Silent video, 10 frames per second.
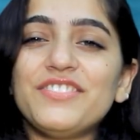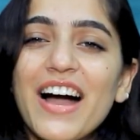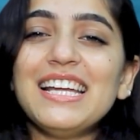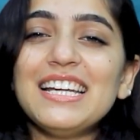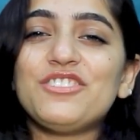
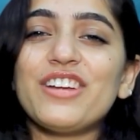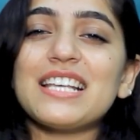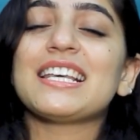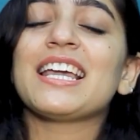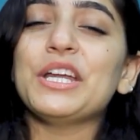while
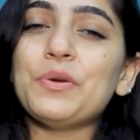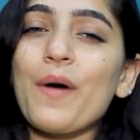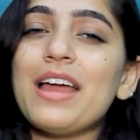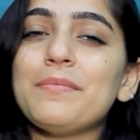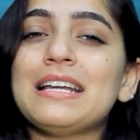addressing
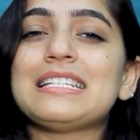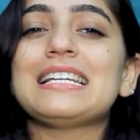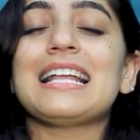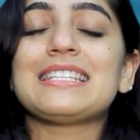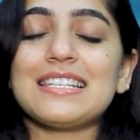
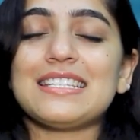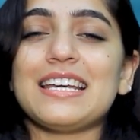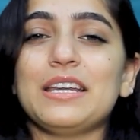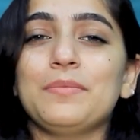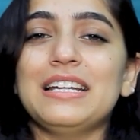environmental and
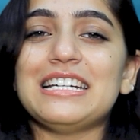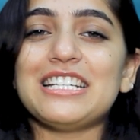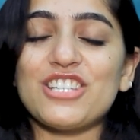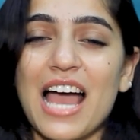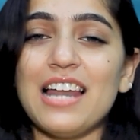
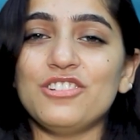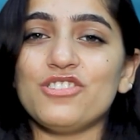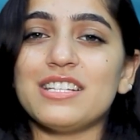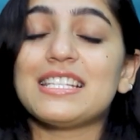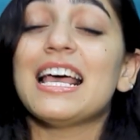sustainability
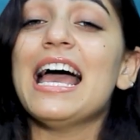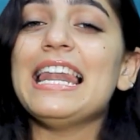challenges.